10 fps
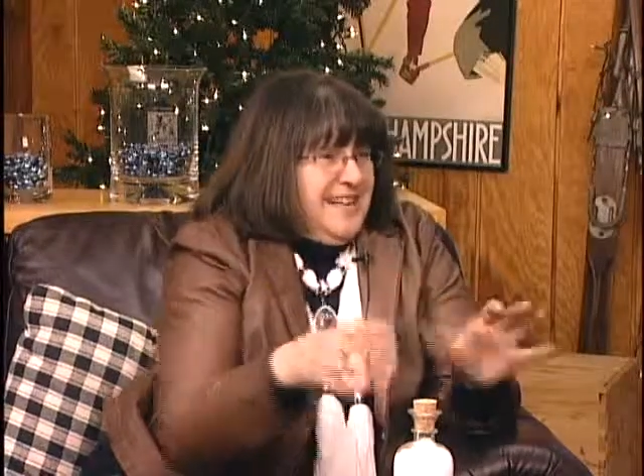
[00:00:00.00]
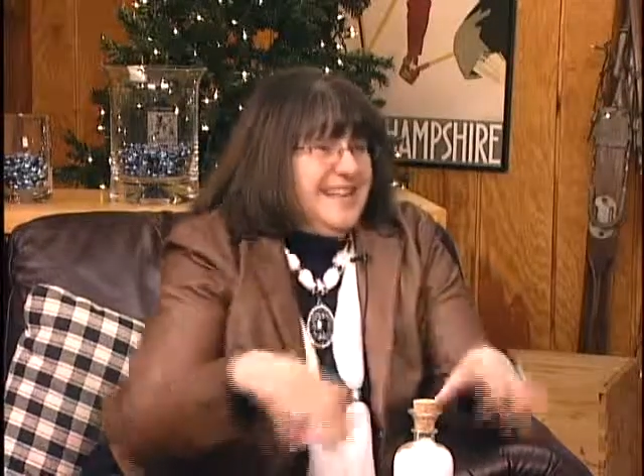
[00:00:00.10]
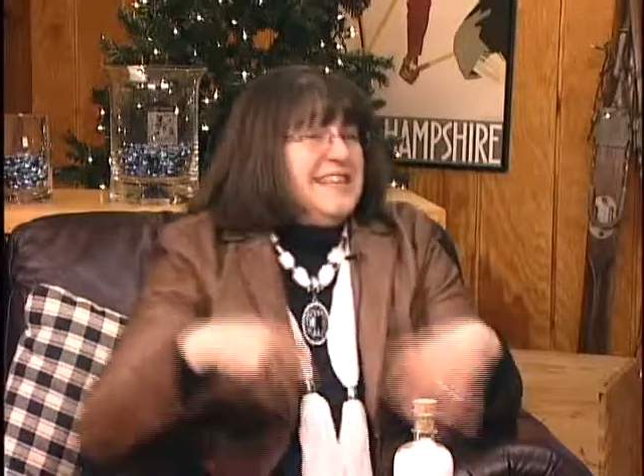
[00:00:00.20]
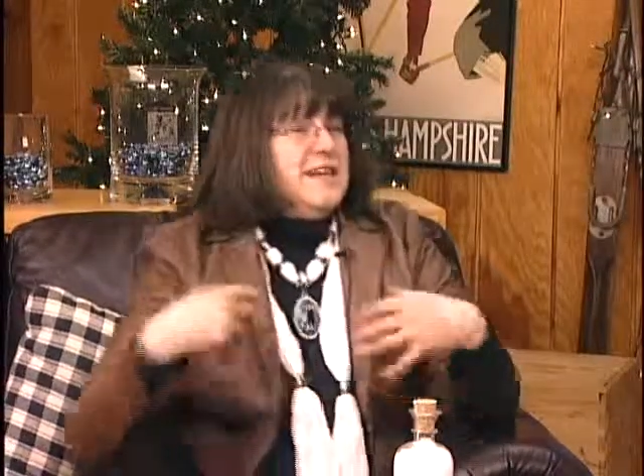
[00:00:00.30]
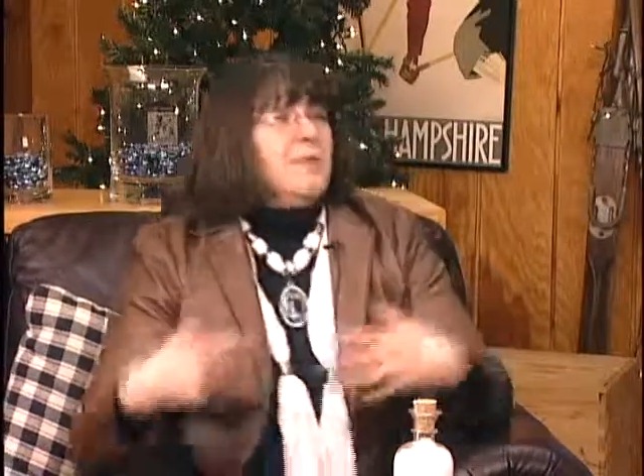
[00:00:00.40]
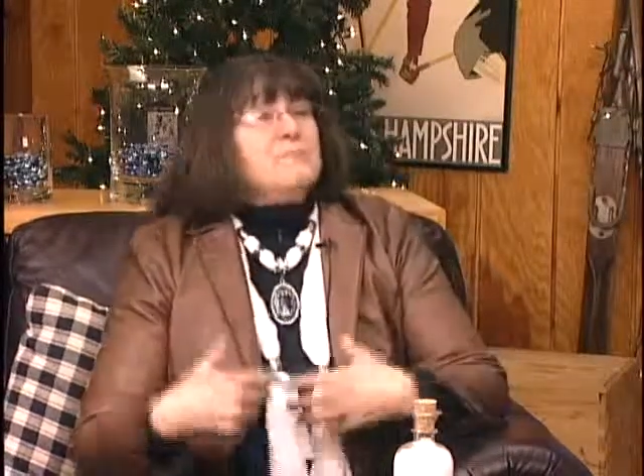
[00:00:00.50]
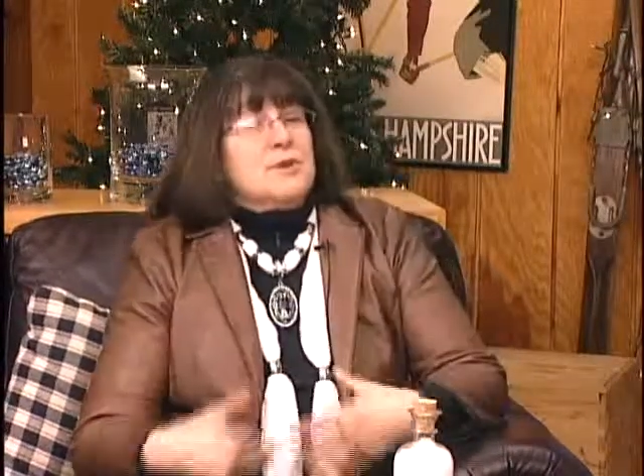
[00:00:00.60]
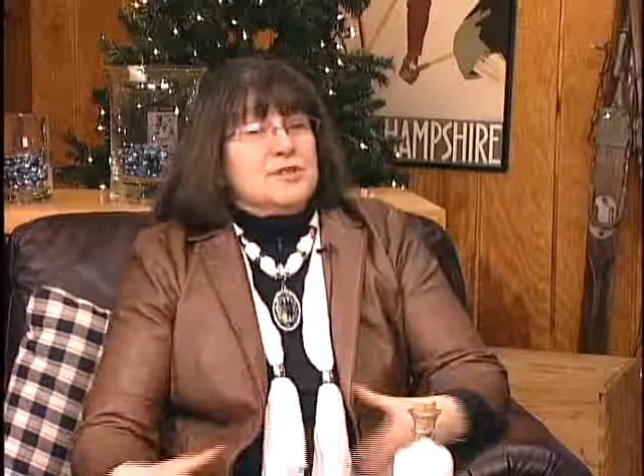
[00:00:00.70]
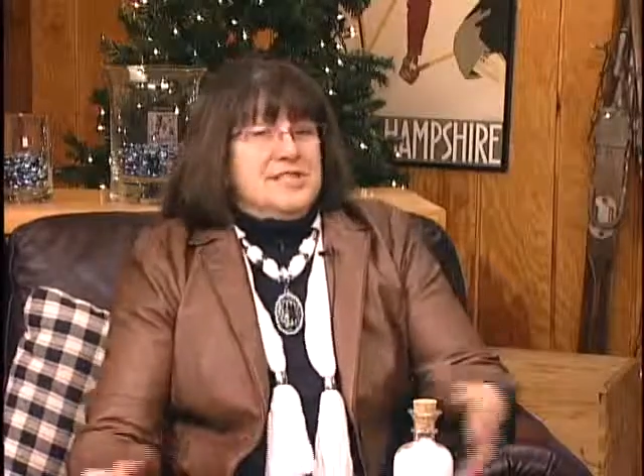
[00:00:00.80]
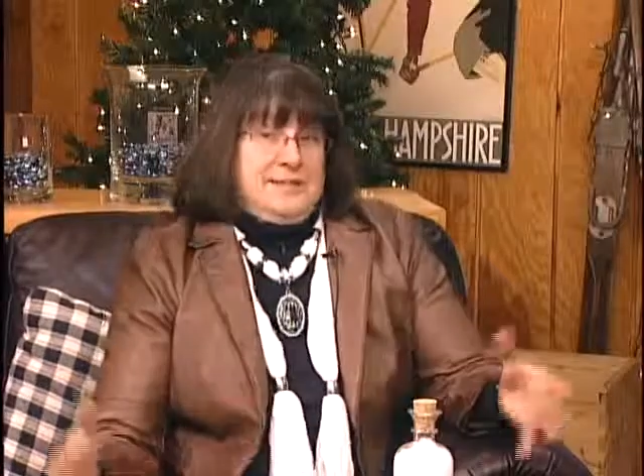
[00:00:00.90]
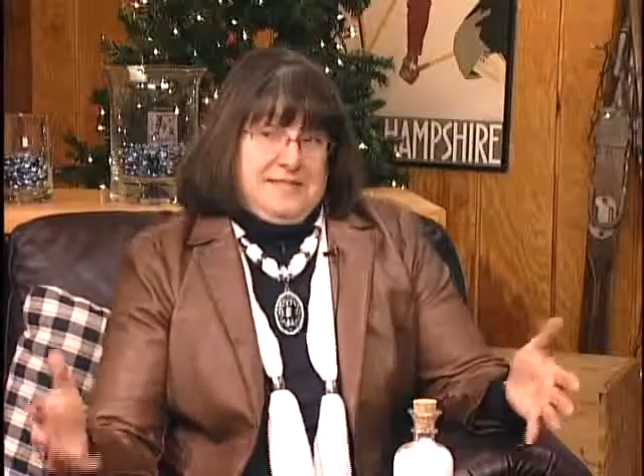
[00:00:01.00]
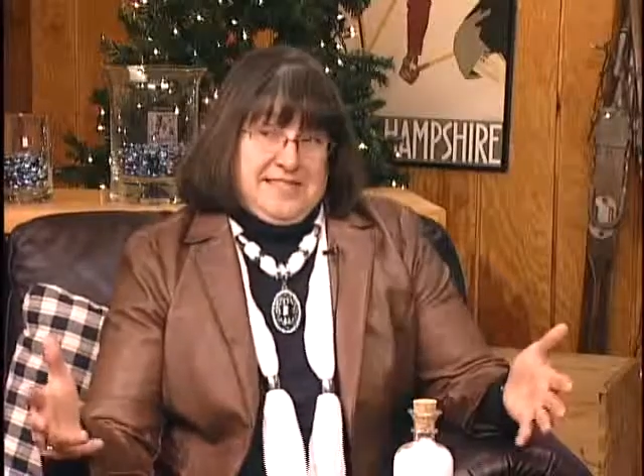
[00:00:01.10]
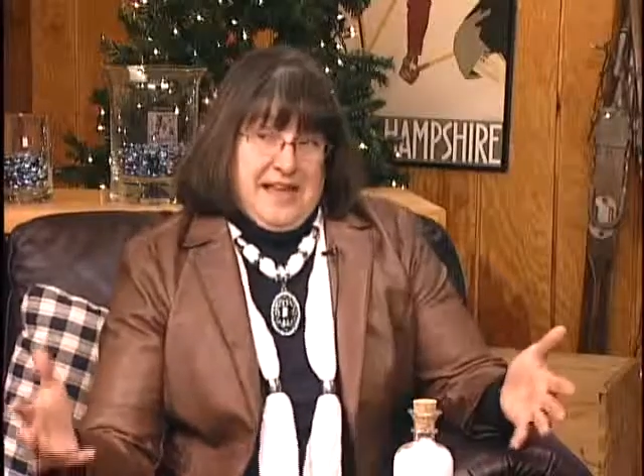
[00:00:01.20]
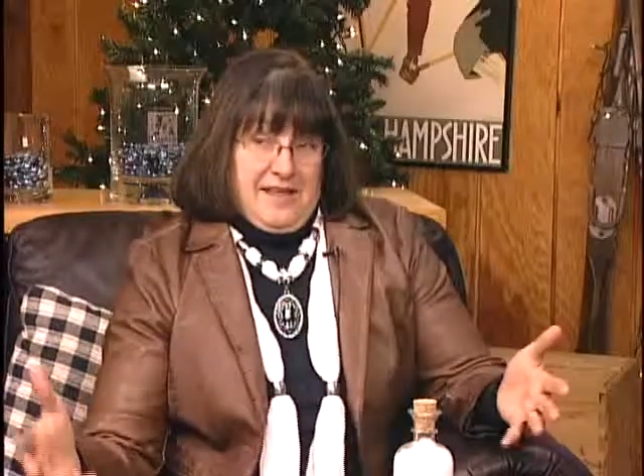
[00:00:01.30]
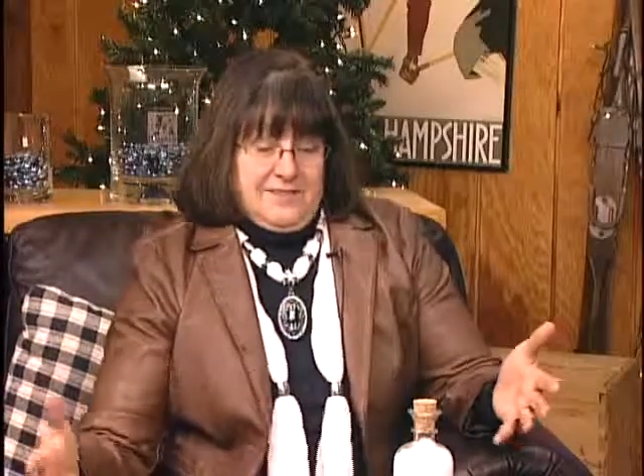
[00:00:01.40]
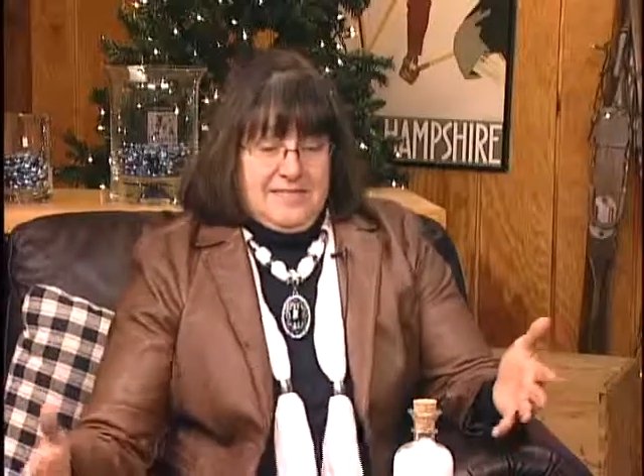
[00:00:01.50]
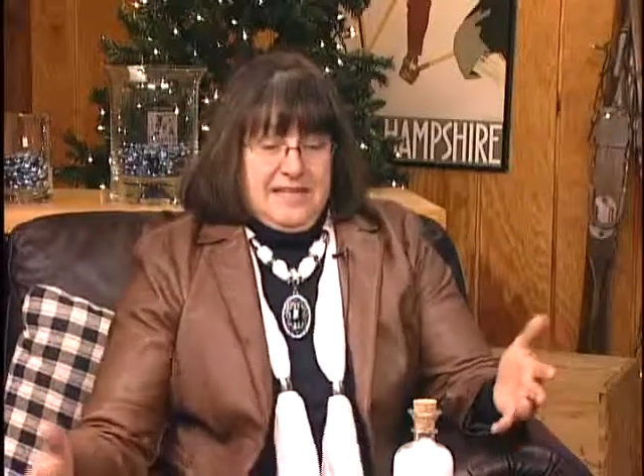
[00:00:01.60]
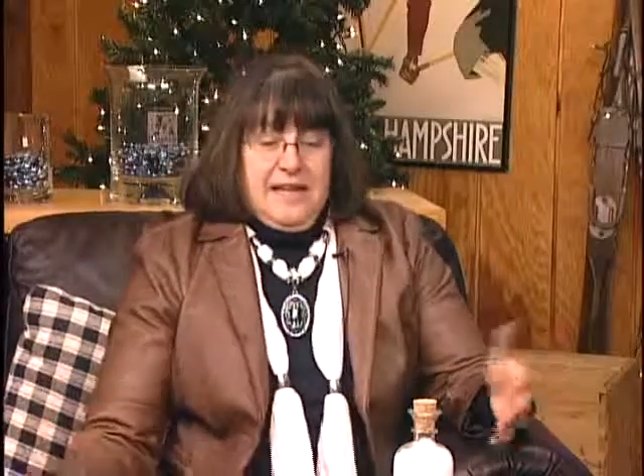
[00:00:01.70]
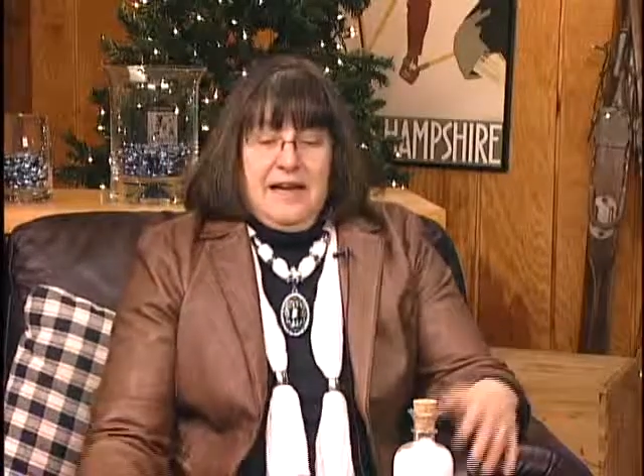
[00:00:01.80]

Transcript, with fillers: They didn't immerse themselves.